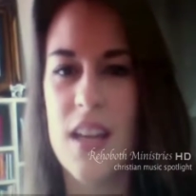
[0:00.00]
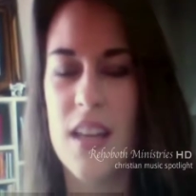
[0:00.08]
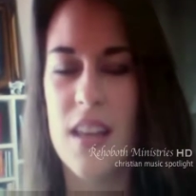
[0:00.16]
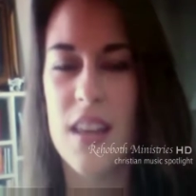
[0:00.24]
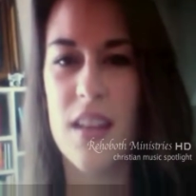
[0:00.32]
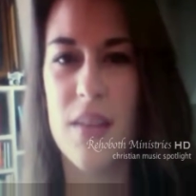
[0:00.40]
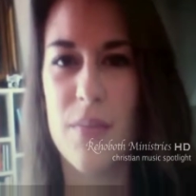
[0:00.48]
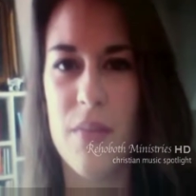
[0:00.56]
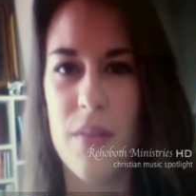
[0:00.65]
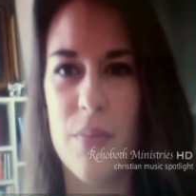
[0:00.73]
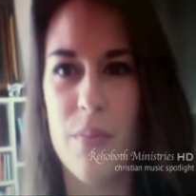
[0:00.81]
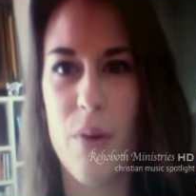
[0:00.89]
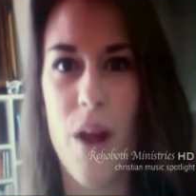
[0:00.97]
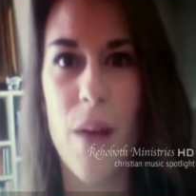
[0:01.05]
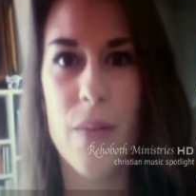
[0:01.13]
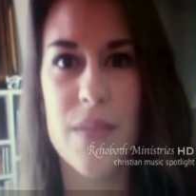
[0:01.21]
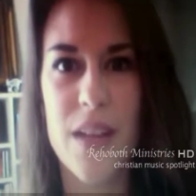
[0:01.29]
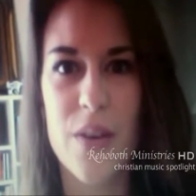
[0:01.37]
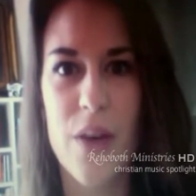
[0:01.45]
the
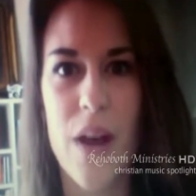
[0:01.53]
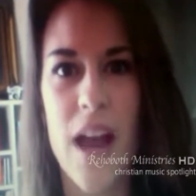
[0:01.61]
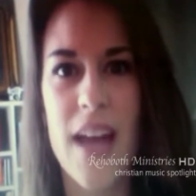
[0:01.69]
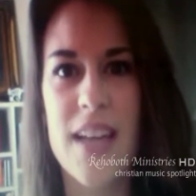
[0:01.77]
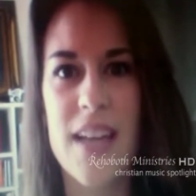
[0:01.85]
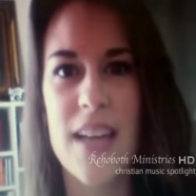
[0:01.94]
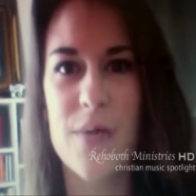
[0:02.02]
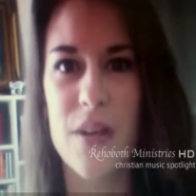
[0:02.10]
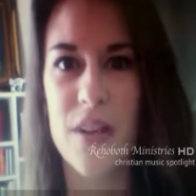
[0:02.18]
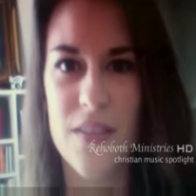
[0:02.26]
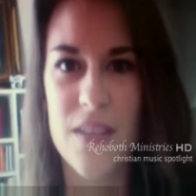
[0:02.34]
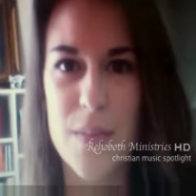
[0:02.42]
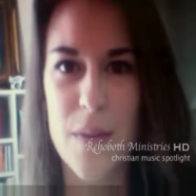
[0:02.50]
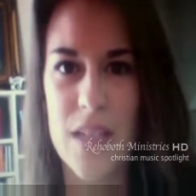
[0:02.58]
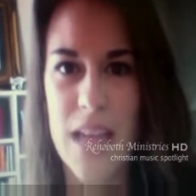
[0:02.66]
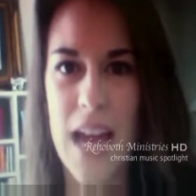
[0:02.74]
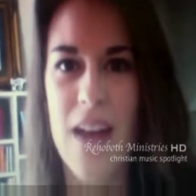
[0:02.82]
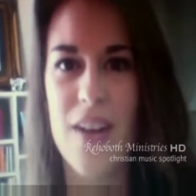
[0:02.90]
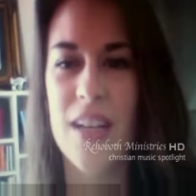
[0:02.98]
problems that arise when you live in a small
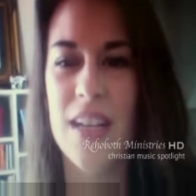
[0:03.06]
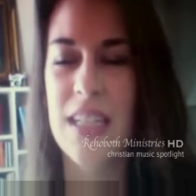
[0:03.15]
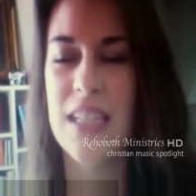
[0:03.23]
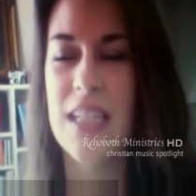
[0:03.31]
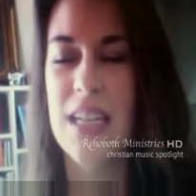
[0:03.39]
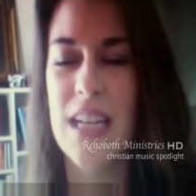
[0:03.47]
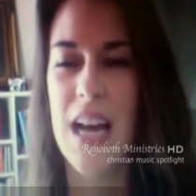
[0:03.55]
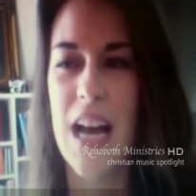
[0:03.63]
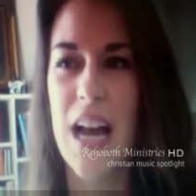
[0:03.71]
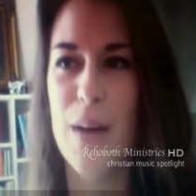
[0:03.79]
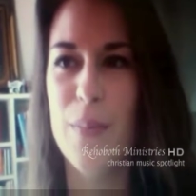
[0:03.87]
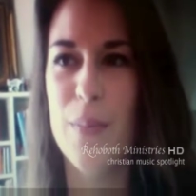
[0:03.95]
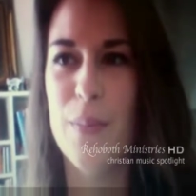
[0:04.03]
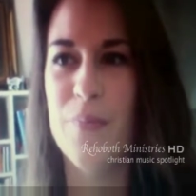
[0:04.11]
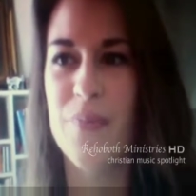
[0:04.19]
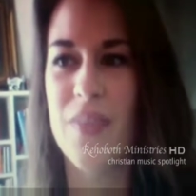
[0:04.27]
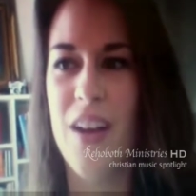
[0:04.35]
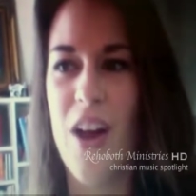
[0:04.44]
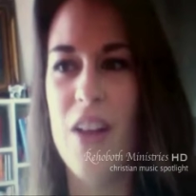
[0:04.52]
town. And
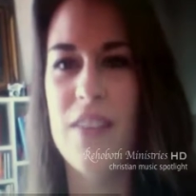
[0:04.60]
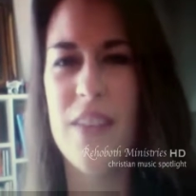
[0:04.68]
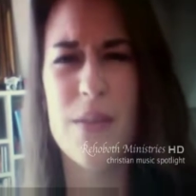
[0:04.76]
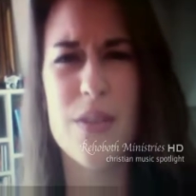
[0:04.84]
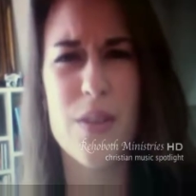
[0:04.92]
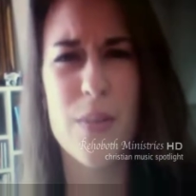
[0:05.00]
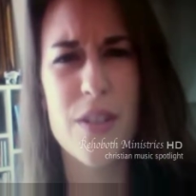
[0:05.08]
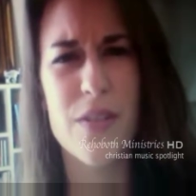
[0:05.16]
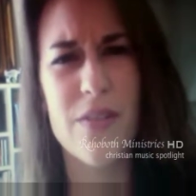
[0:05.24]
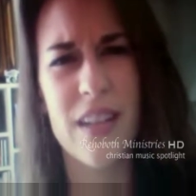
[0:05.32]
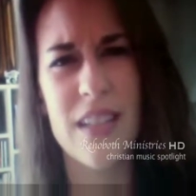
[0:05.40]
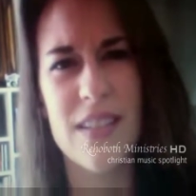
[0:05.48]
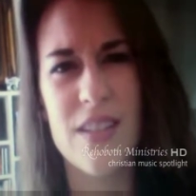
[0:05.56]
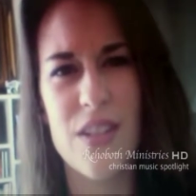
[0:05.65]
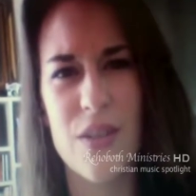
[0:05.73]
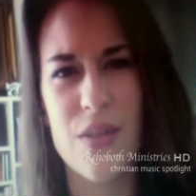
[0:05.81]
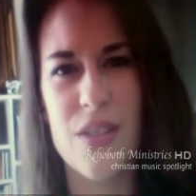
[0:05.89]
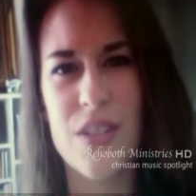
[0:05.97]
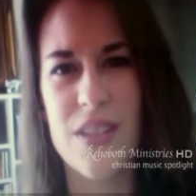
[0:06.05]
all of that was so much fun
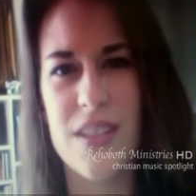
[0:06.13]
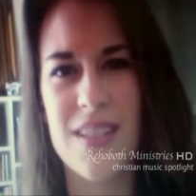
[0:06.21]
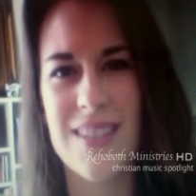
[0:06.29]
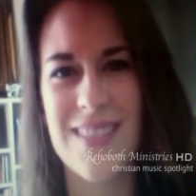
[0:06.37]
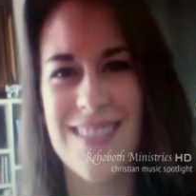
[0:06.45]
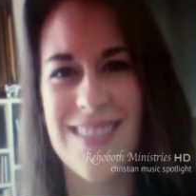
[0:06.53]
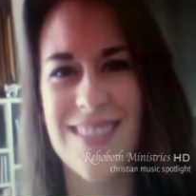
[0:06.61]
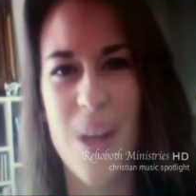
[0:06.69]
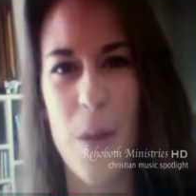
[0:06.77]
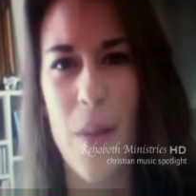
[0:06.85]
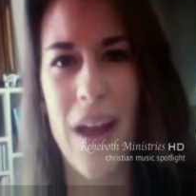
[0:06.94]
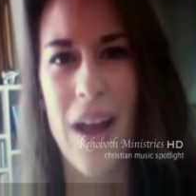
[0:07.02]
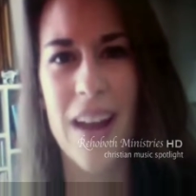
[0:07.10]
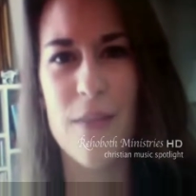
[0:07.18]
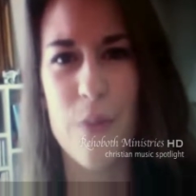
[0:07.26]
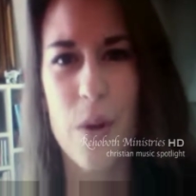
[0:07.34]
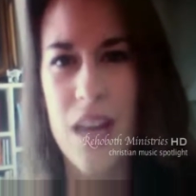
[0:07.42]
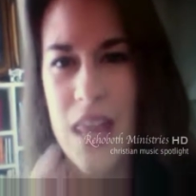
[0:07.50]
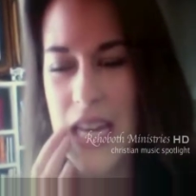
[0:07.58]
to just go back and
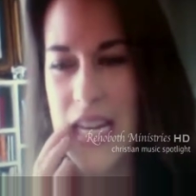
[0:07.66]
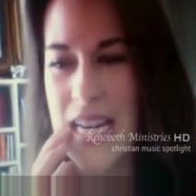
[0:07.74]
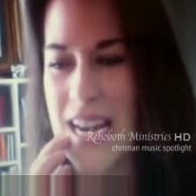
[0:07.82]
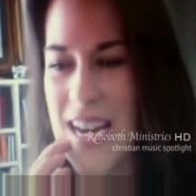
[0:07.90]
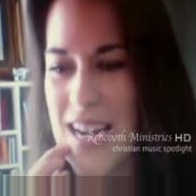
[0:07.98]
forth and